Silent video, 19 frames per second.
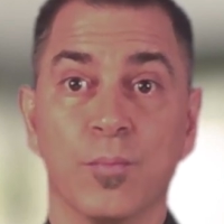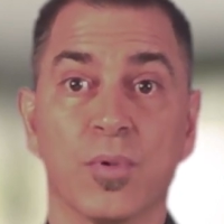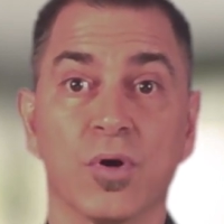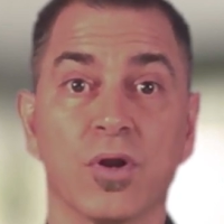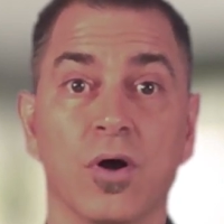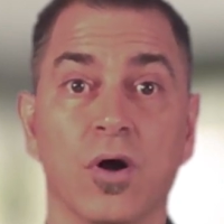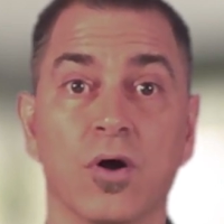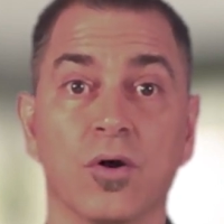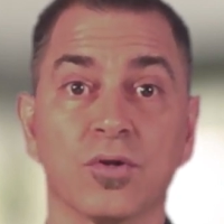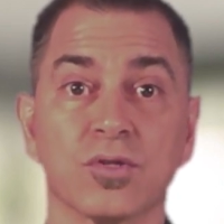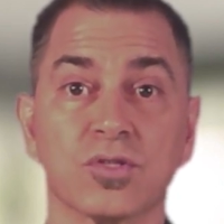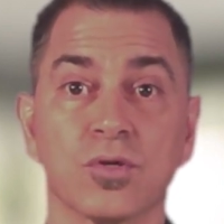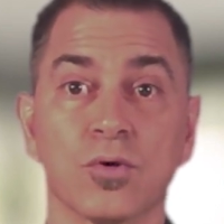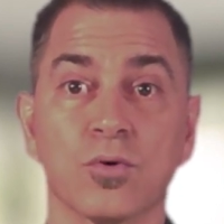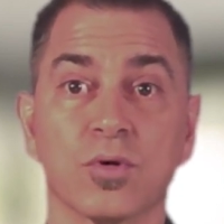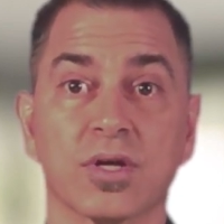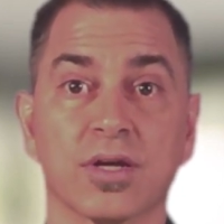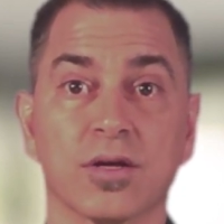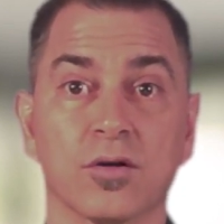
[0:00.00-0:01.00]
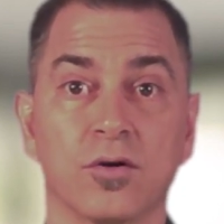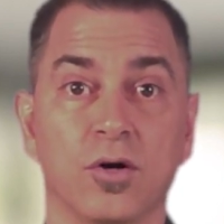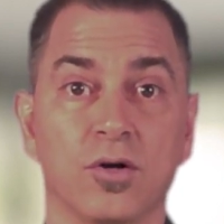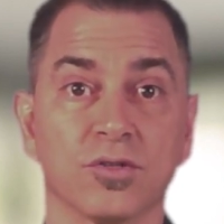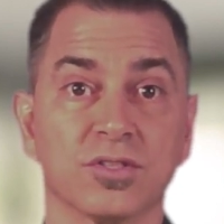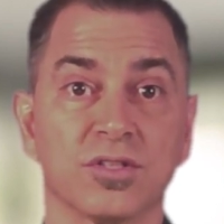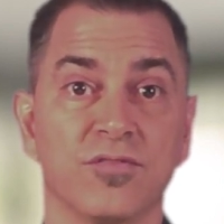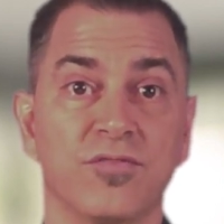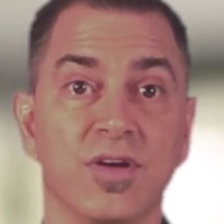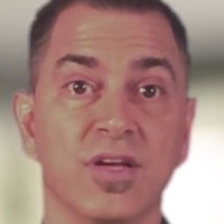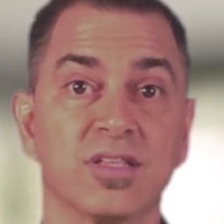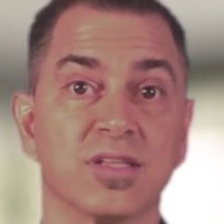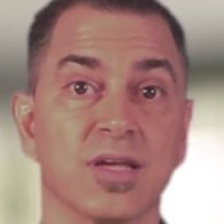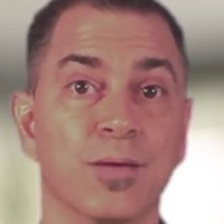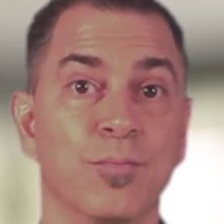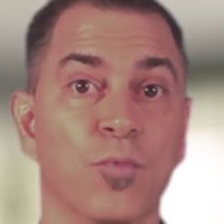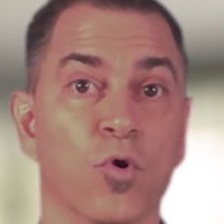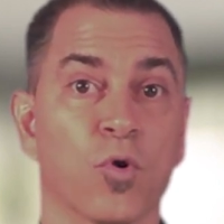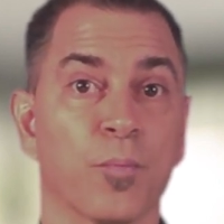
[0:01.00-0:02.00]
but also cultivates
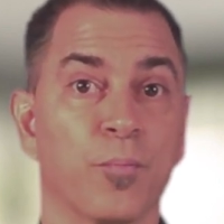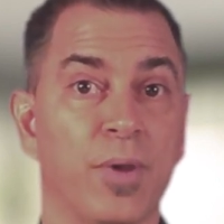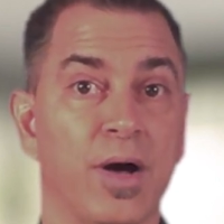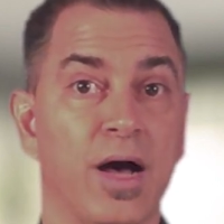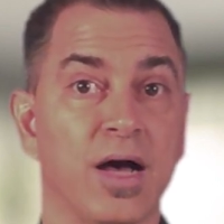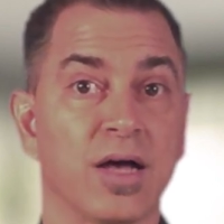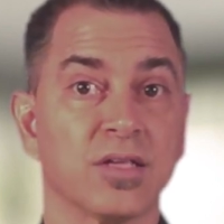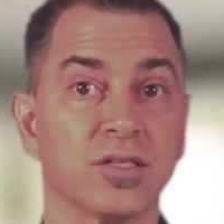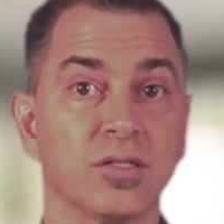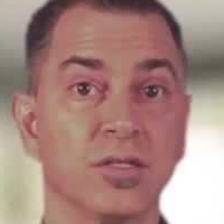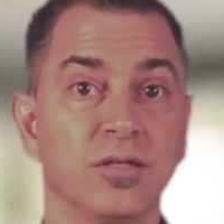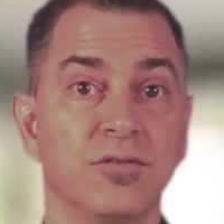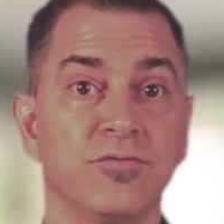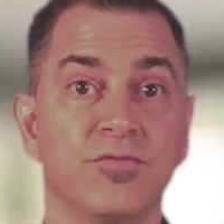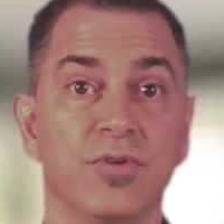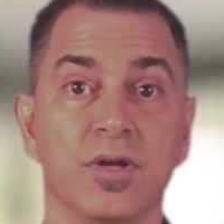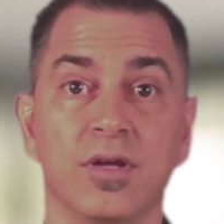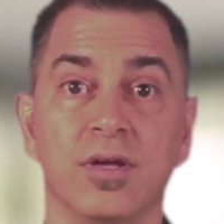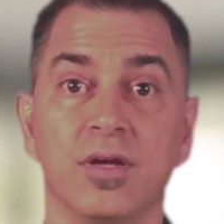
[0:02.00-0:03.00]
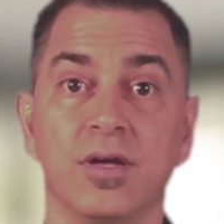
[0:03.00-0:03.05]
a more positive